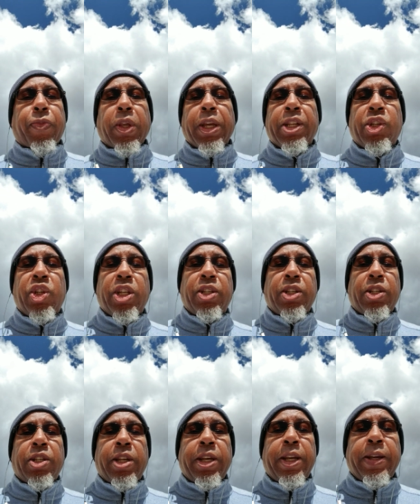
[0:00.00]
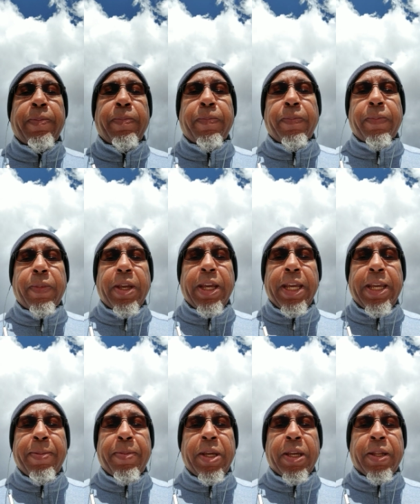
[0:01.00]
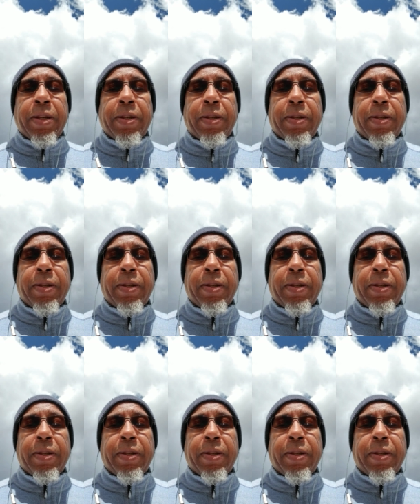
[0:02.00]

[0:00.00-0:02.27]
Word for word: In Jesus' name, amen.